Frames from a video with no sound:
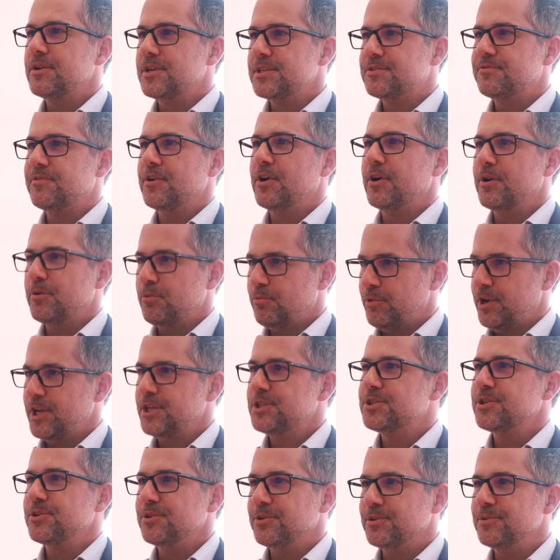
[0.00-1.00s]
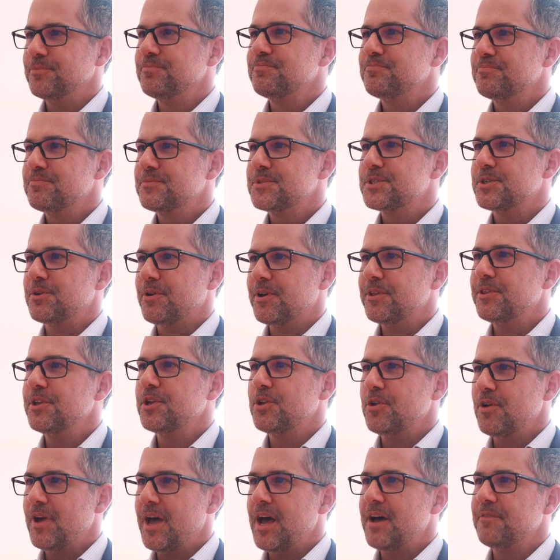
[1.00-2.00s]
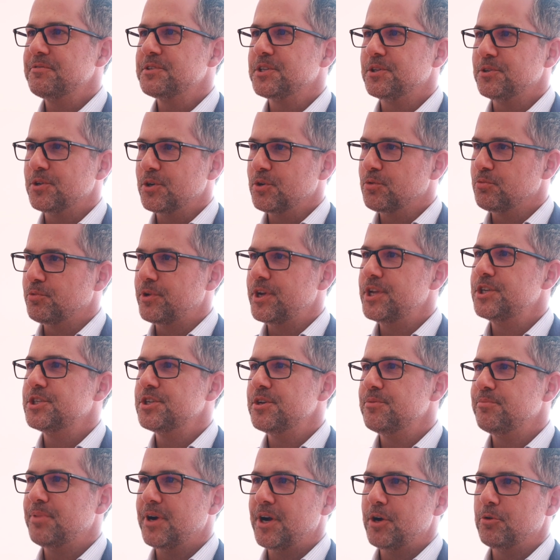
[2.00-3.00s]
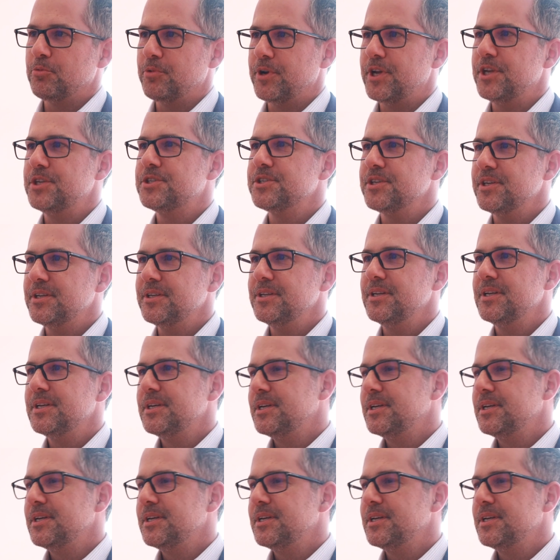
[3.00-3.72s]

is very regional. So I think you have to look region by region.